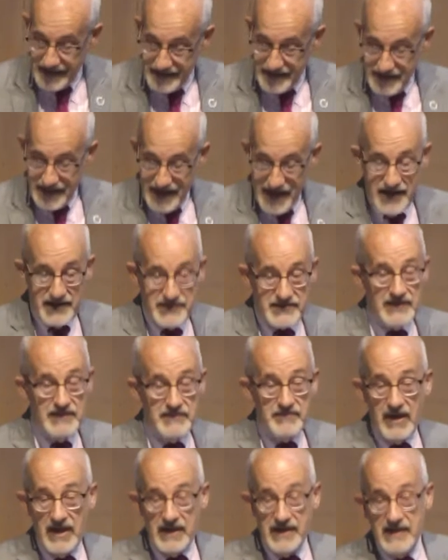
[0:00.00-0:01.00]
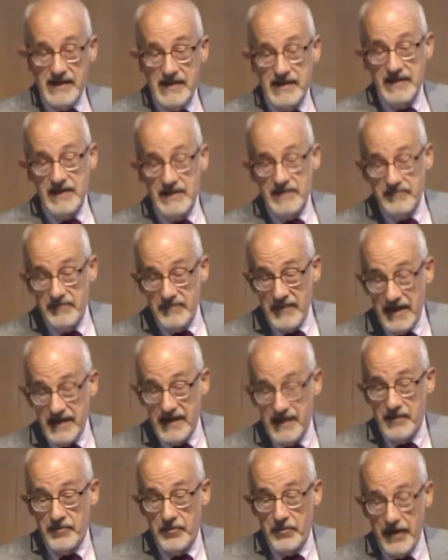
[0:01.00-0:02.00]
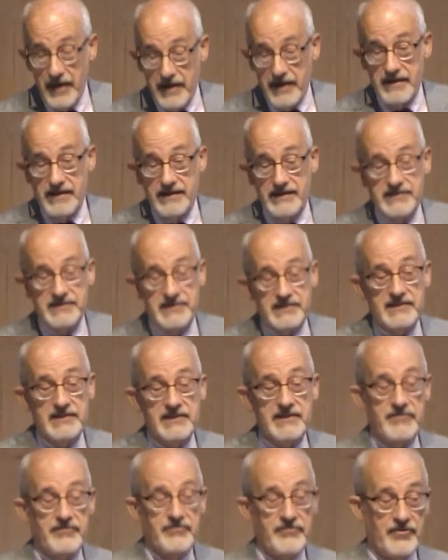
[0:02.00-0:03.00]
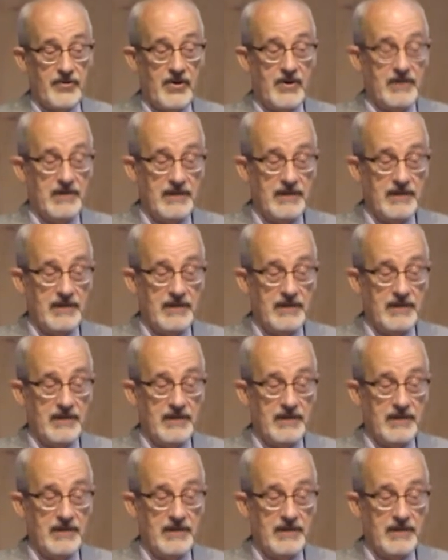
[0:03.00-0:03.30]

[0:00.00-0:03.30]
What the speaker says: it has in many, many ways fallen.